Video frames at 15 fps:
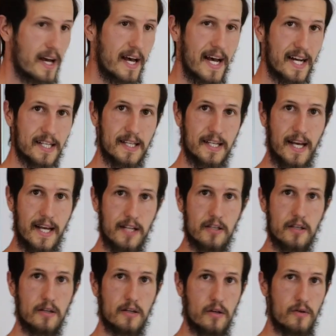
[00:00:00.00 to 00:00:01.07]

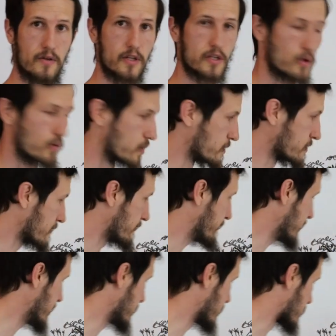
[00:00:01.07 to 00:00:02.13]
exudates to the soil to
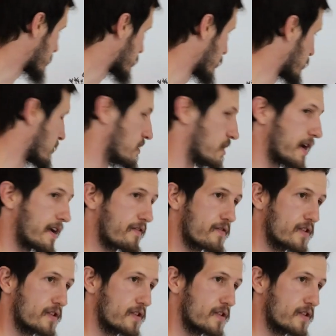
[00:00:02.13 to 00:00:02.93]
feed the soil life,